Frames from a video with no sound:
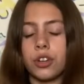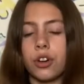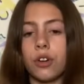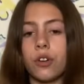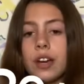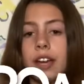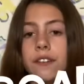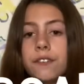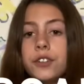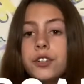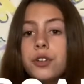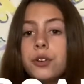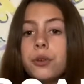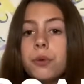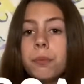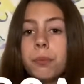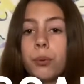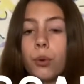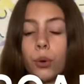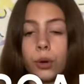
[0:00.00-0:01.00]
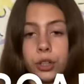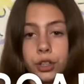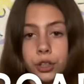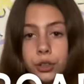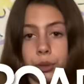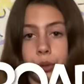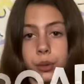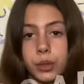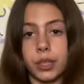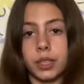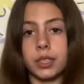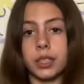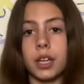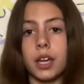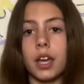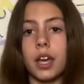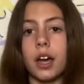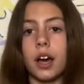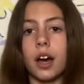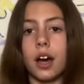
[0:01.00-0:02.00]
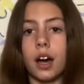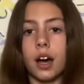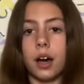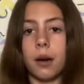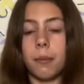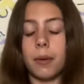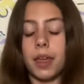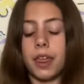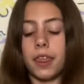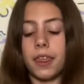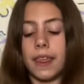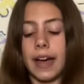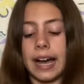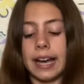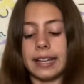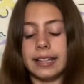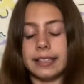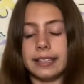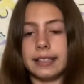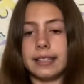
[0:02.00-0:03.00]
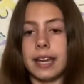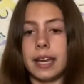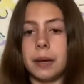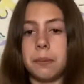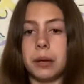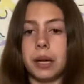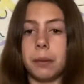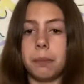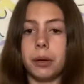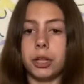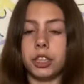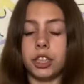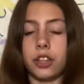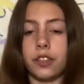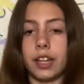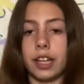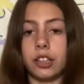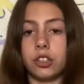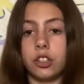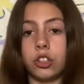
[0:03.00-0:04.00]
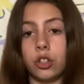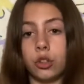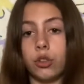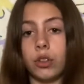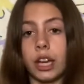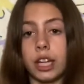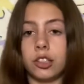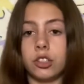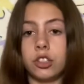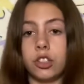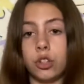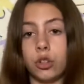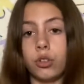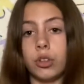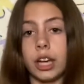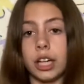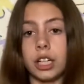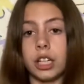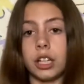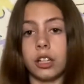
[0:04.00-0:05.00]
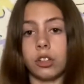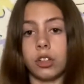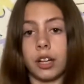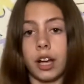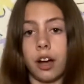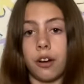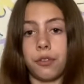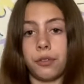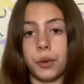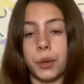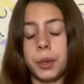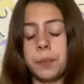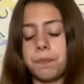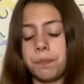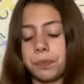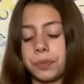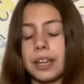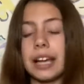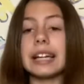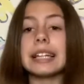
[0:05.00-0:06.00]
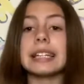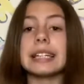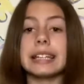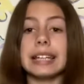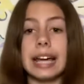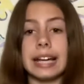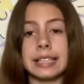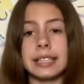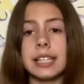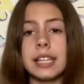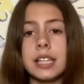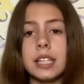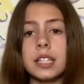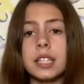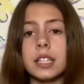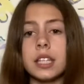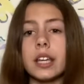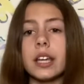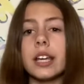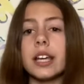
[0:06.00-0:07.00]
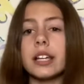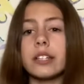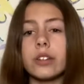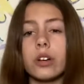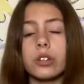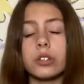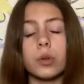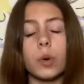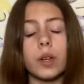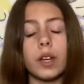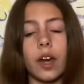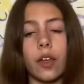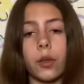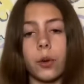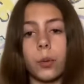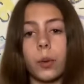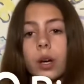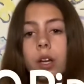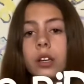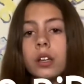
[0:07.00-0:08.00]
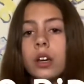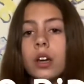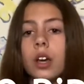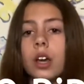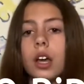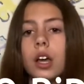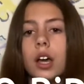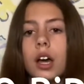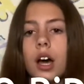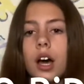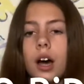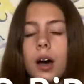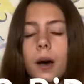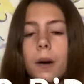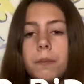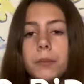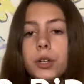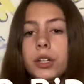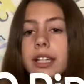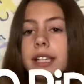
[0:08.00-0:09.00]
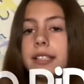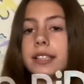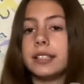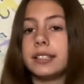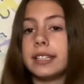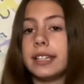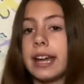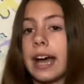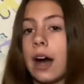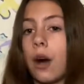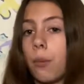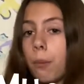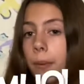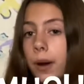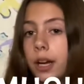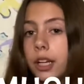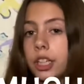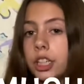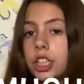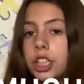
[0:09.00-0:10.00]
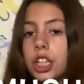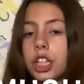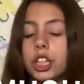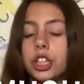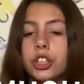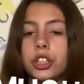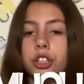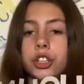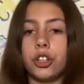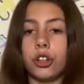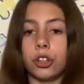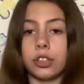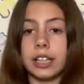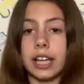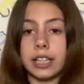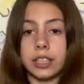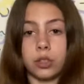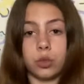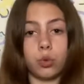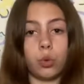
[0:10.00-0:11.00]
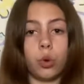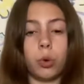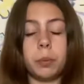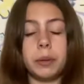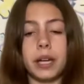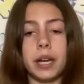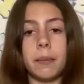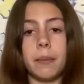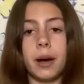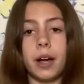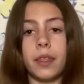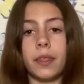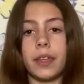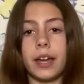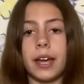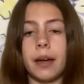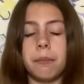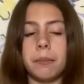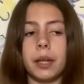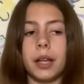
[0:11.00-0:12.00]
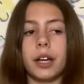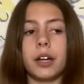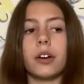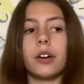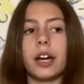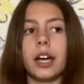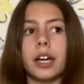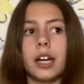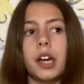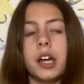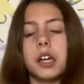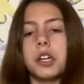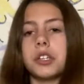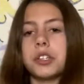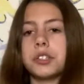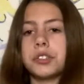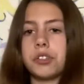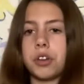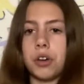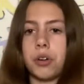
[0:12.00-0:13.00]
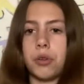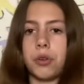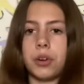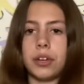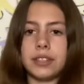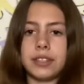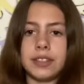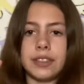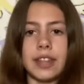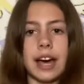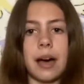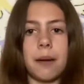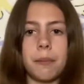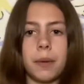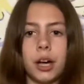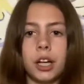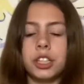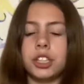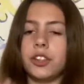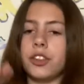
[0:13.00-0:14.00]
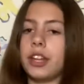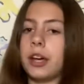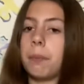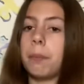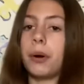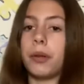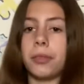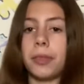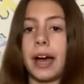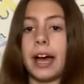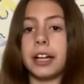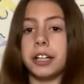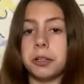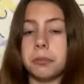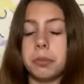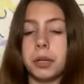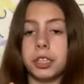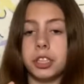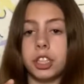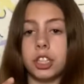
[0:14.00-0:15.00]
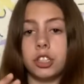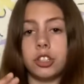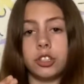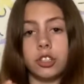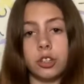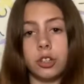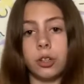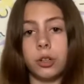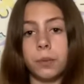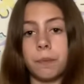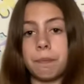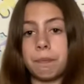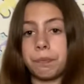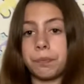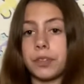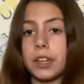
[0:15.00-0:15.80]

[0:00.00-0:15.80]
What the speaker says: if you board your horse, that is a big budget thing too that you need to look out for. Lessons is also another one. You need to see how much your lessons will be a month and be like, okay, so it's that much, and put that in your budget too.